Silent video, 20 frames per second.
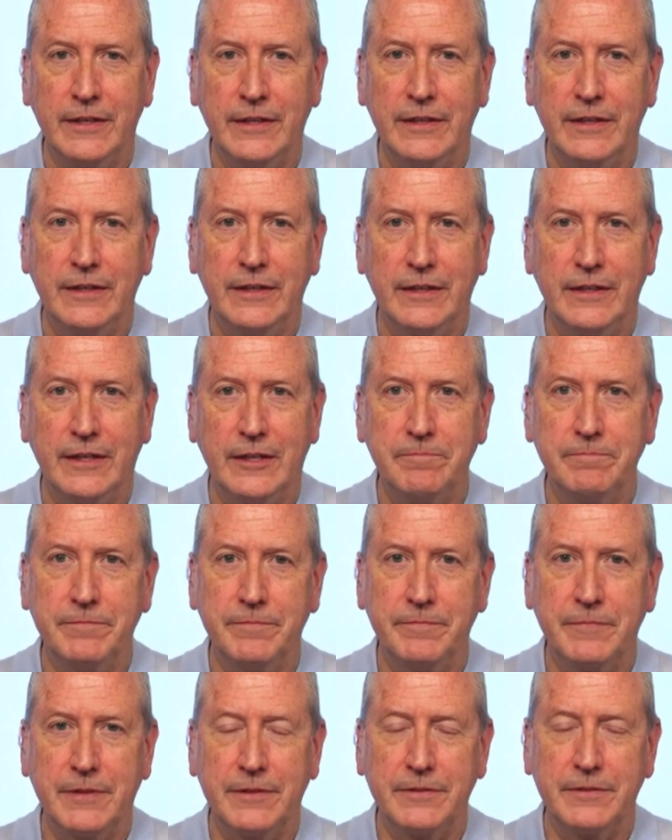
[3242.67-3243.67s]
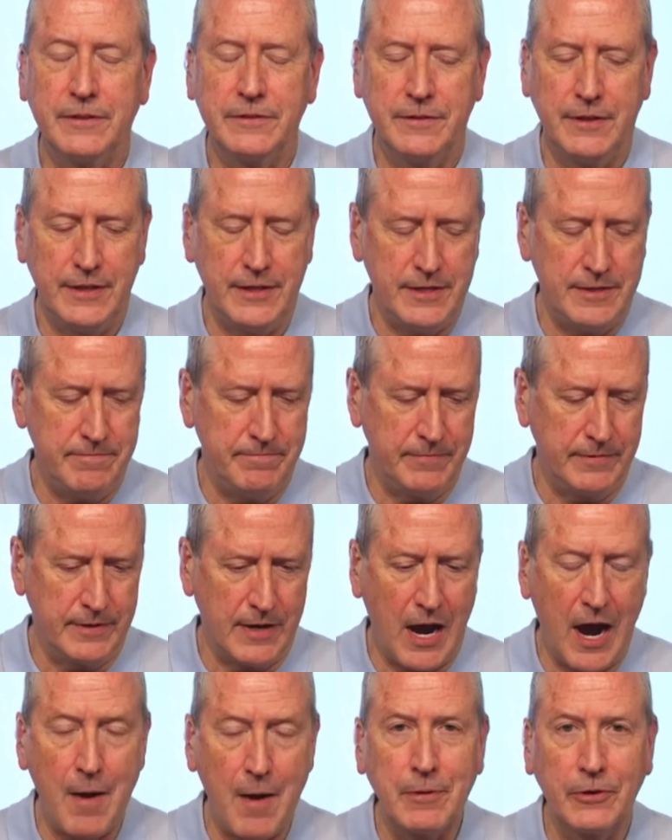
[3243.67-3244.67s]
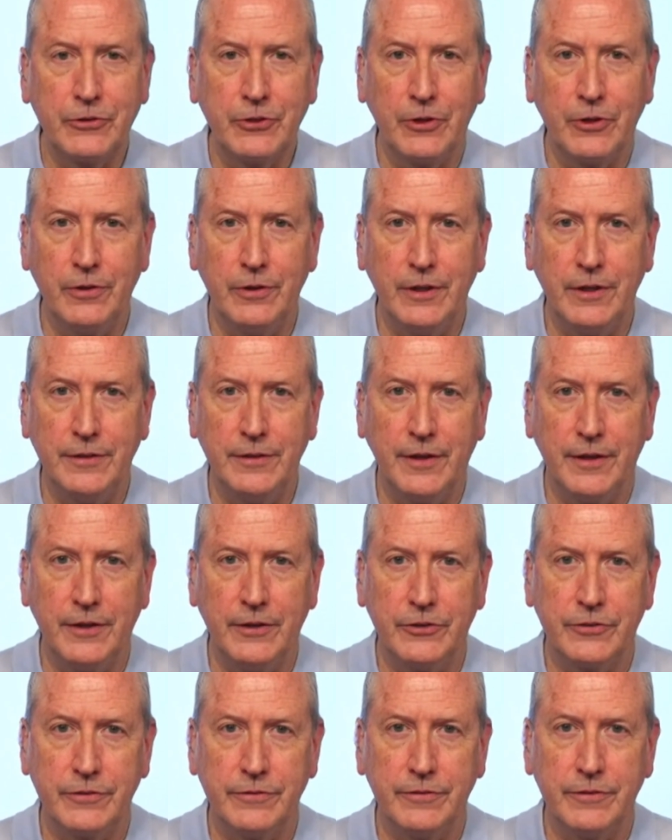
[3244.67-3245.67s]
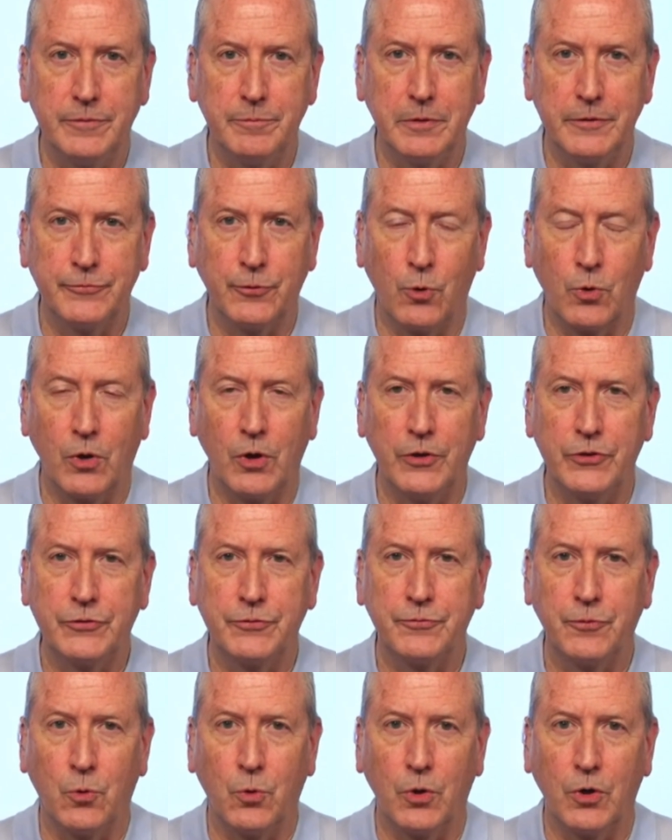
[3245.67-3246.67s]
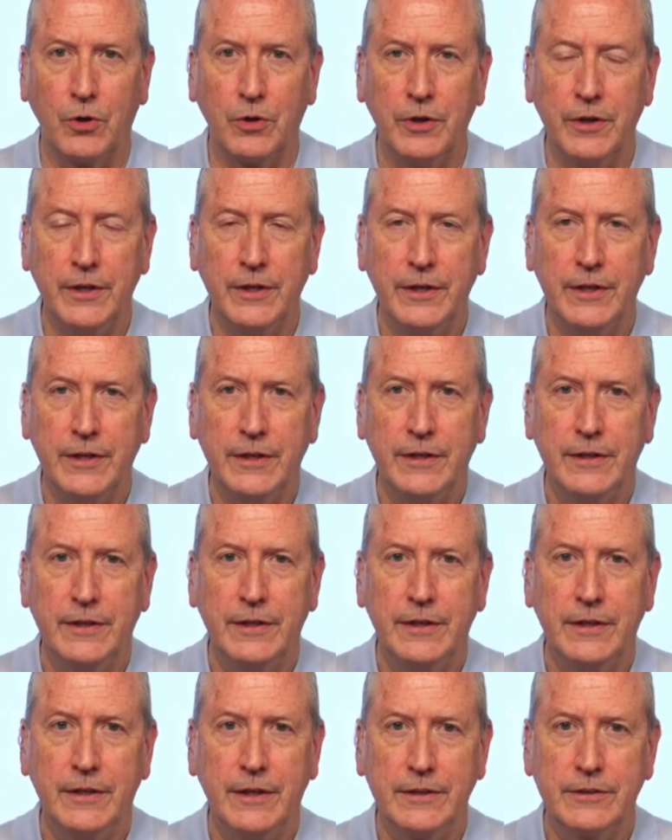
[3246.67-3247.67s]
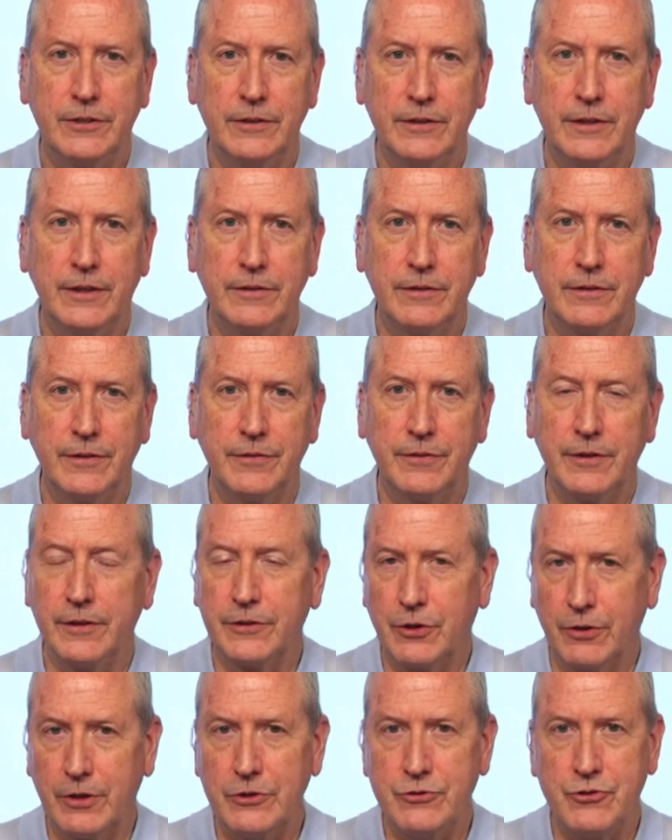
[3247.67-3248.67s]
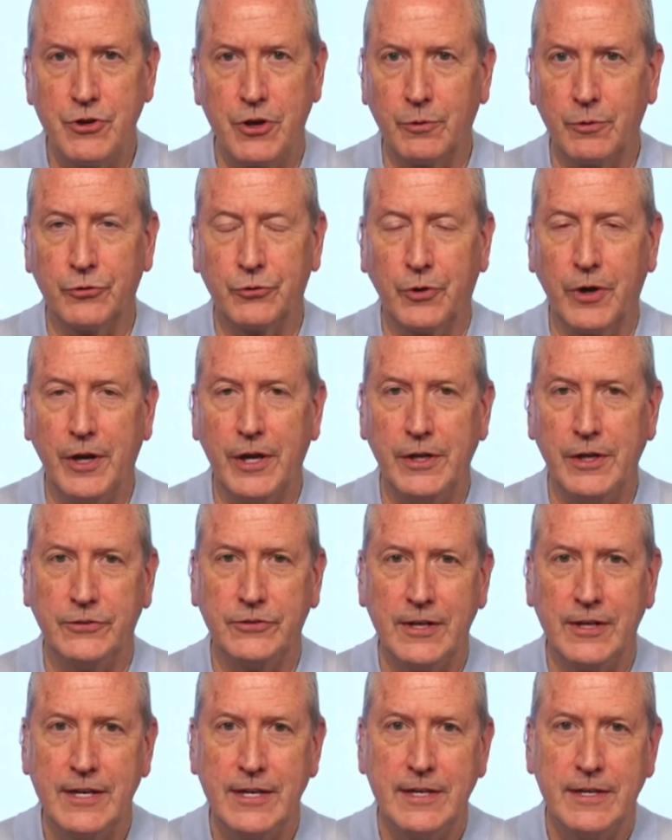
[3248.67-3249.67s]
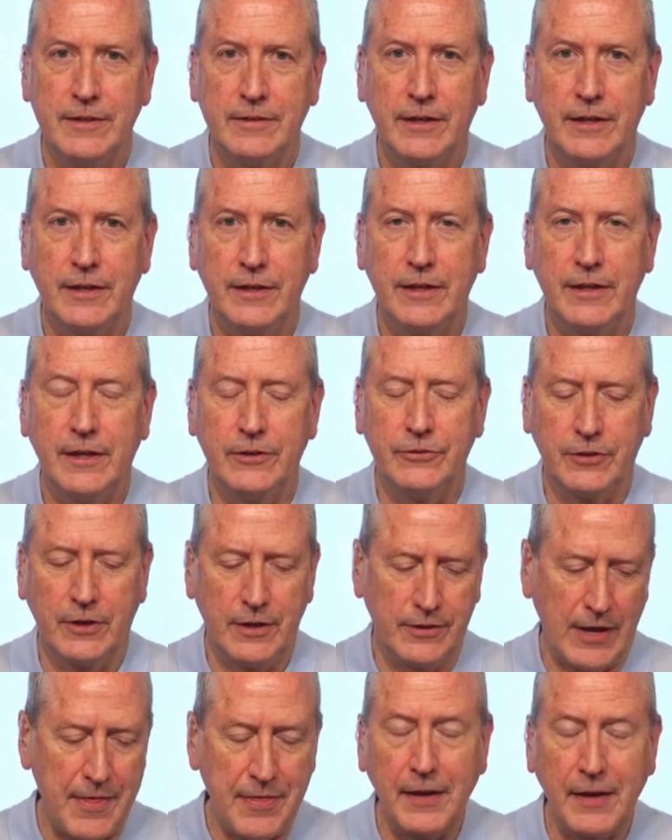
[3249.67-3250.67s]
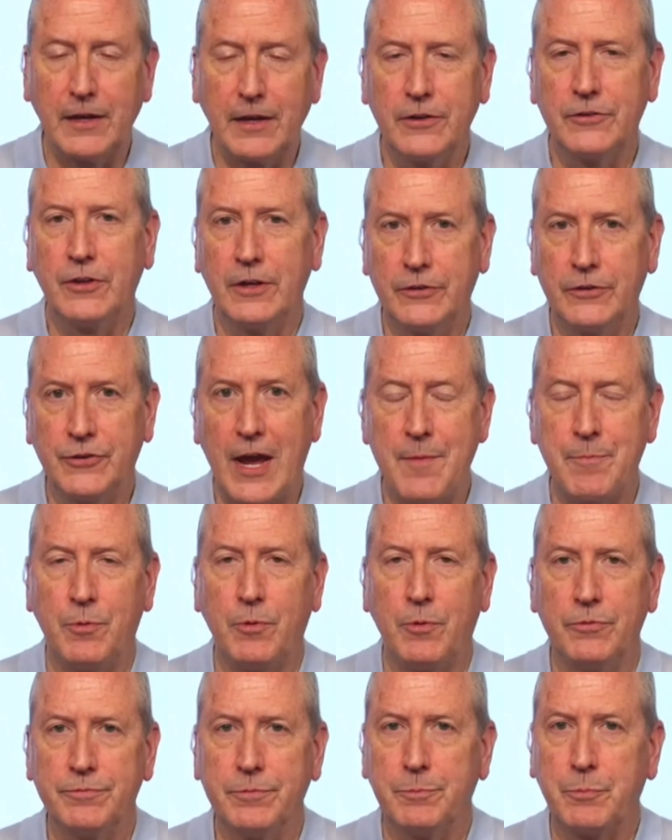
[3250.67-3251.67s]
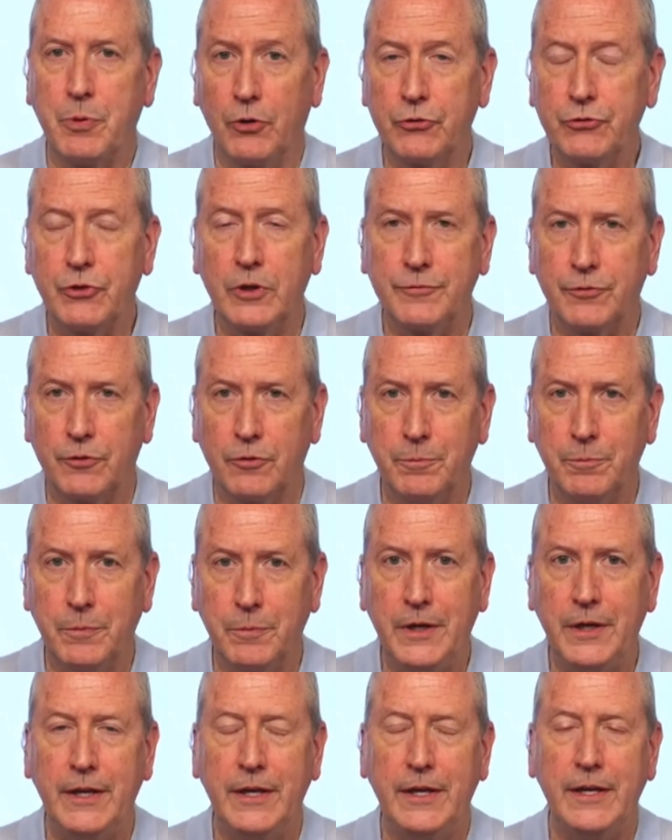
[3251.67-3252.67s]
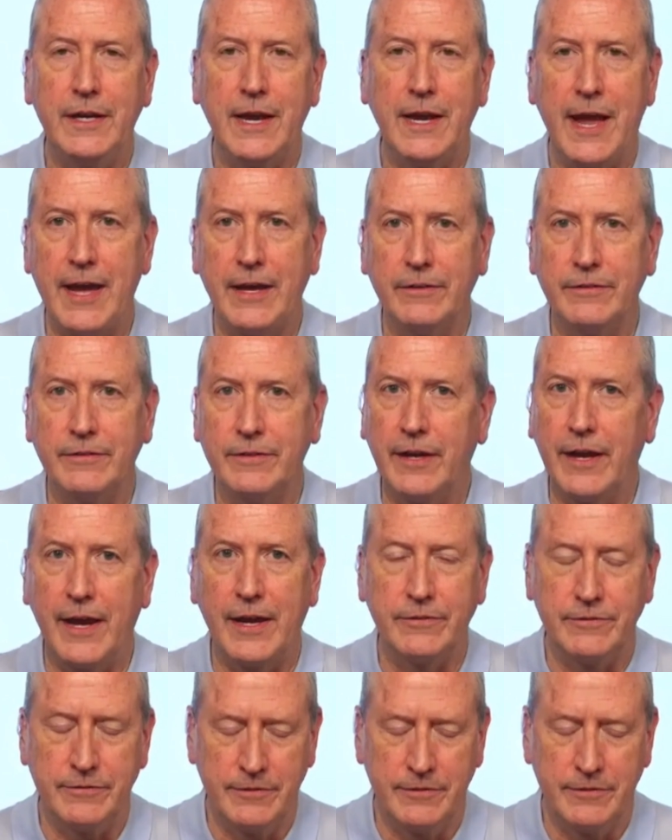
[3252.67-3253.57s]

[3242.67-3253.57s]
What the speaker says: The opportunity that is before us in the Attorney General's race is I think it's an example, personally for me and